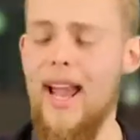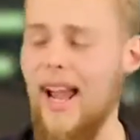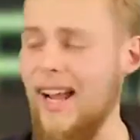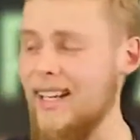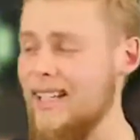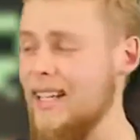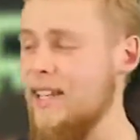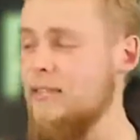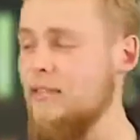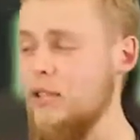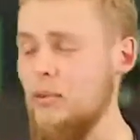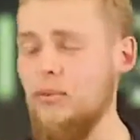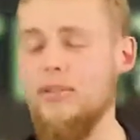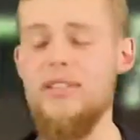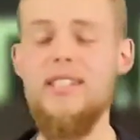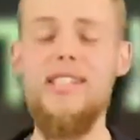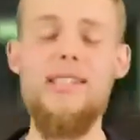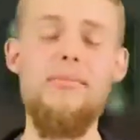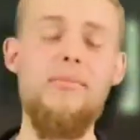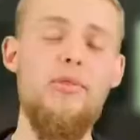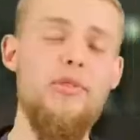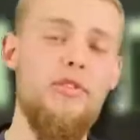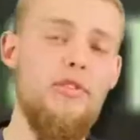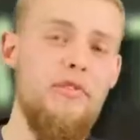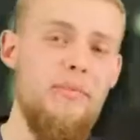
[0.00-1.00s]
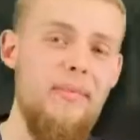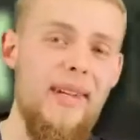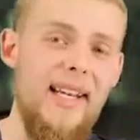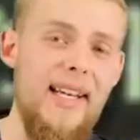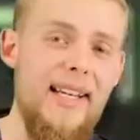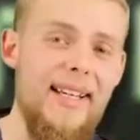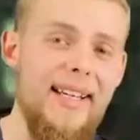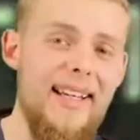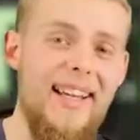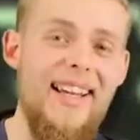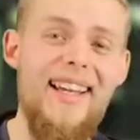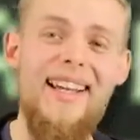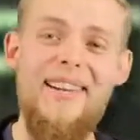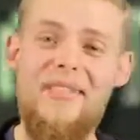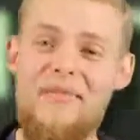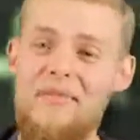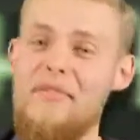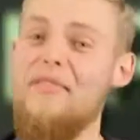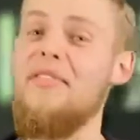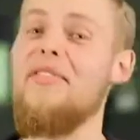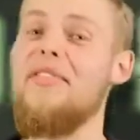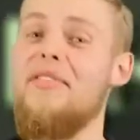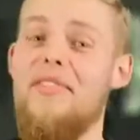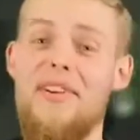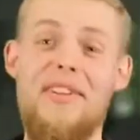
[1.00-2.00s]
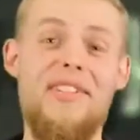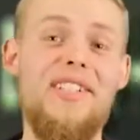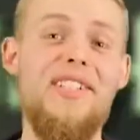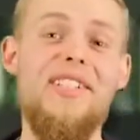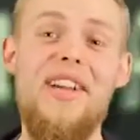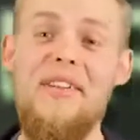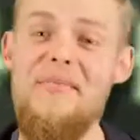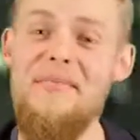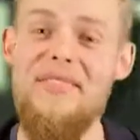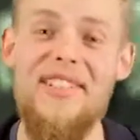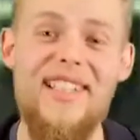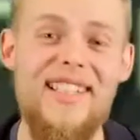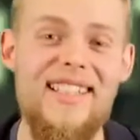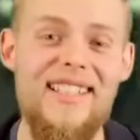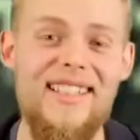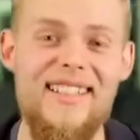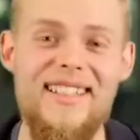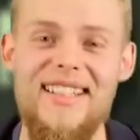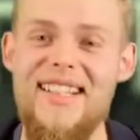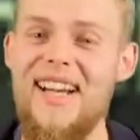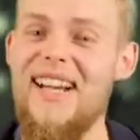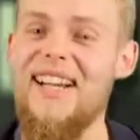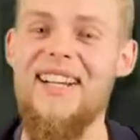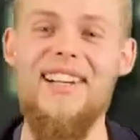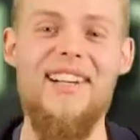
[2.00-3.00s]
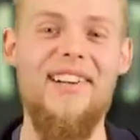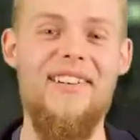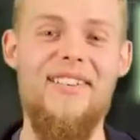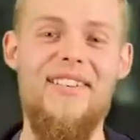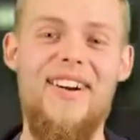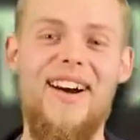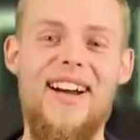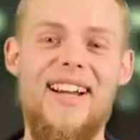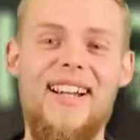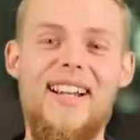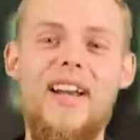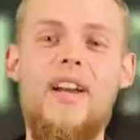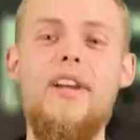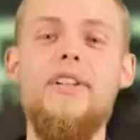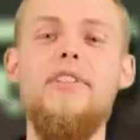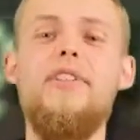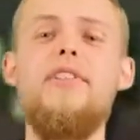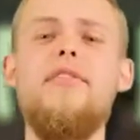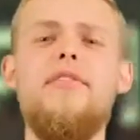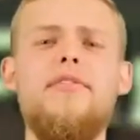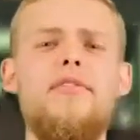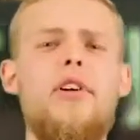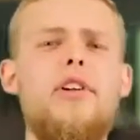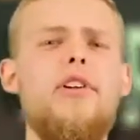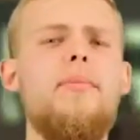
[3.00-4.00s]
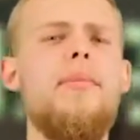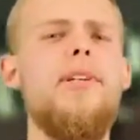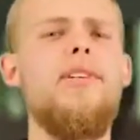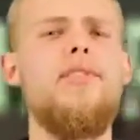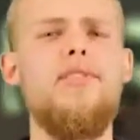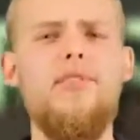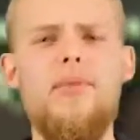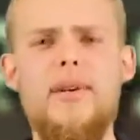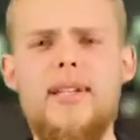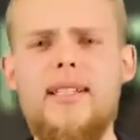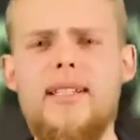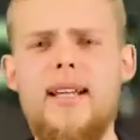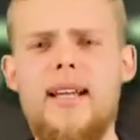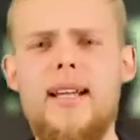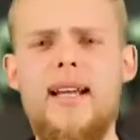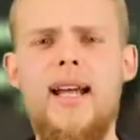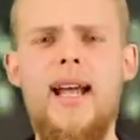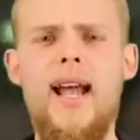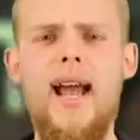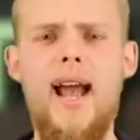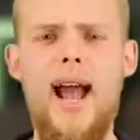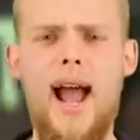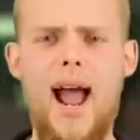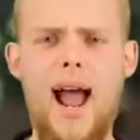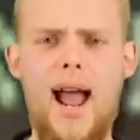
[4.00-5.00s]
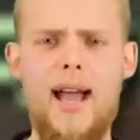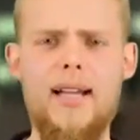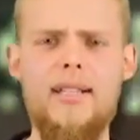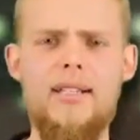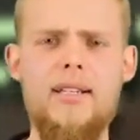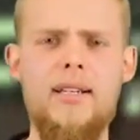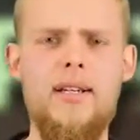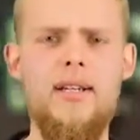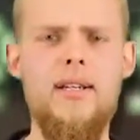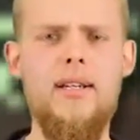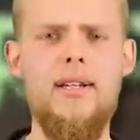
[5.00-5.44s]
And if you want to see more of me, for some reason, I don't know why, you can follow me on Twitter at